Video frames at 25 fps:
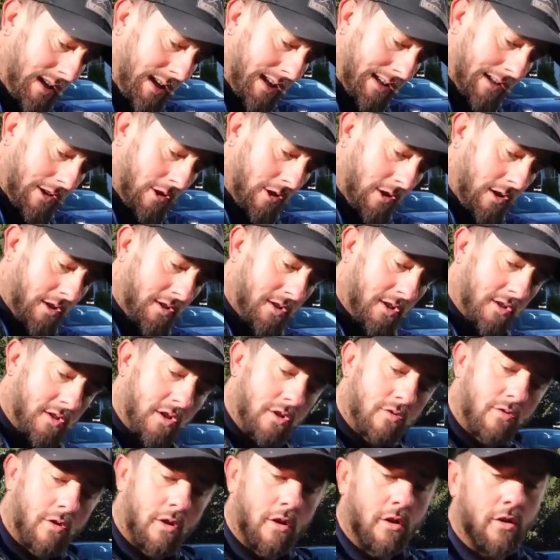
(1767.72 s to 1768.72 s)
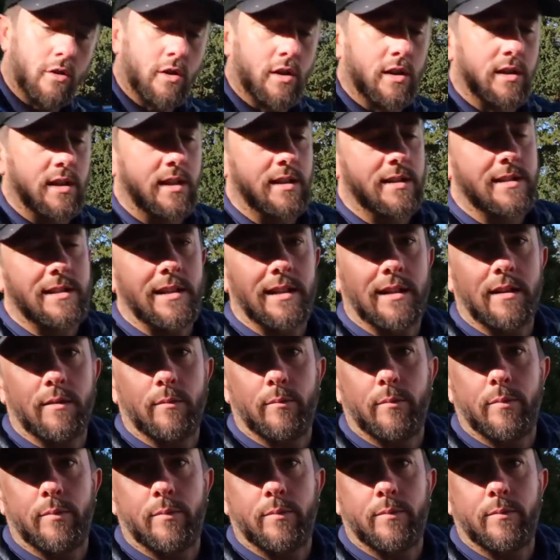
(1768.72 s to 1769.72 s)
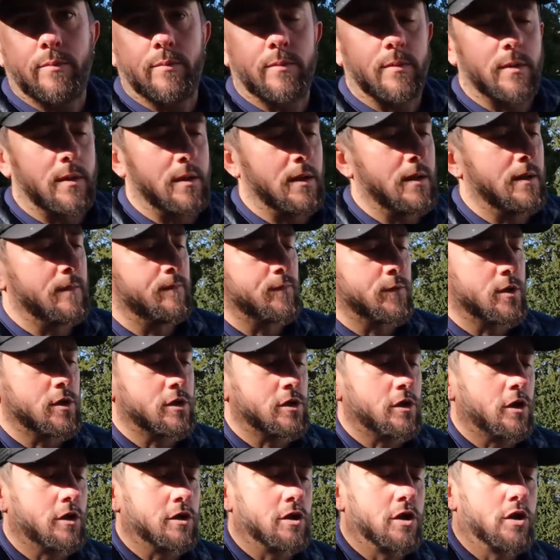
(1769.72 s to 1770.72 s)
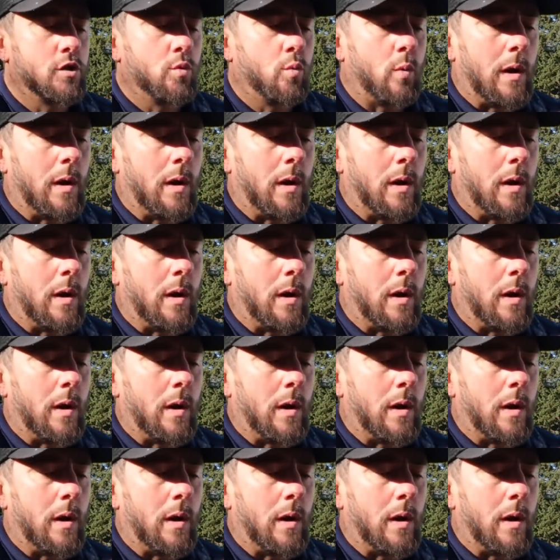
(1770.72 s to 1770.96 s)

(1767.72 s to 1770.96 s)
Now they call it sausage roll. Look at it, it's like a sausage